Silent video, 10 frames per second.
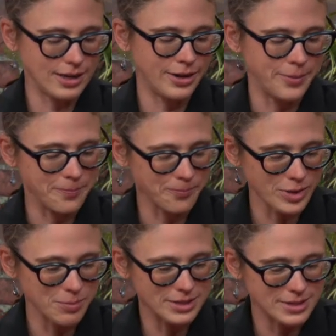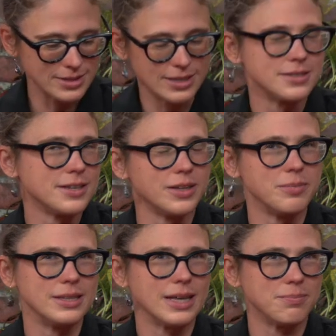um, but it doesn't necessarily
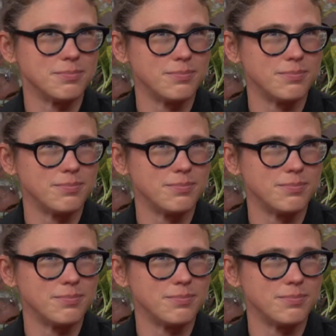mean that